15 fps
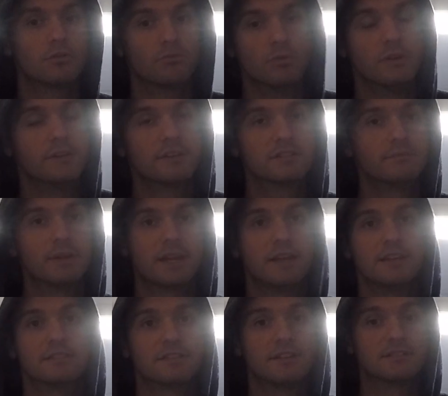really doesn't make
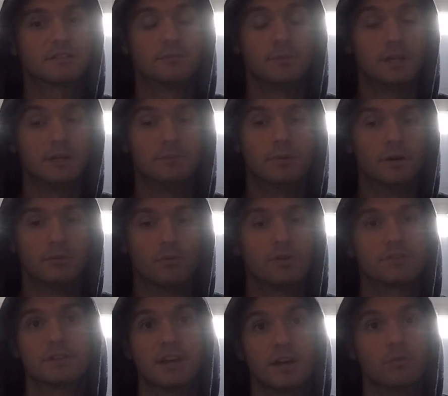any sense to me. But
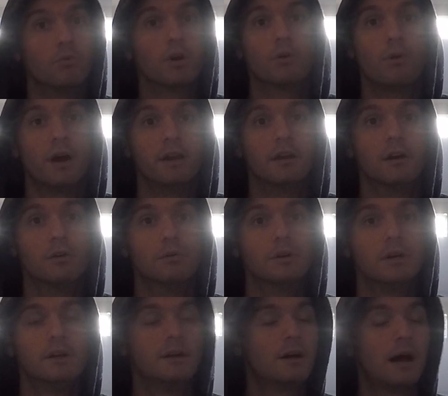once again, what do I know?
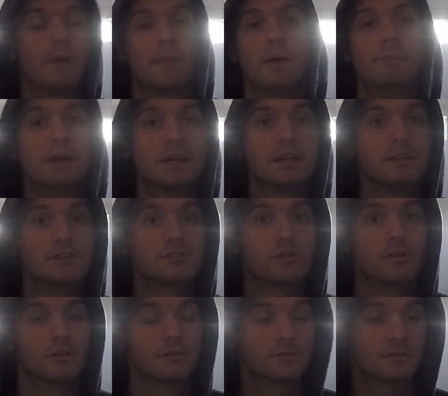I'm not making these
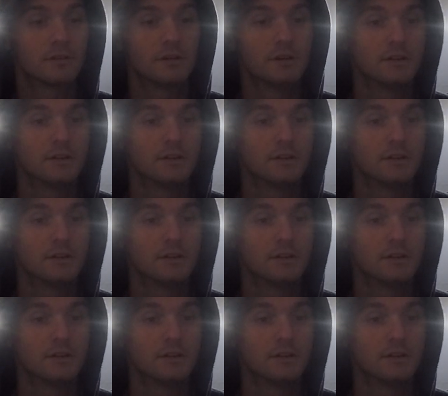cars.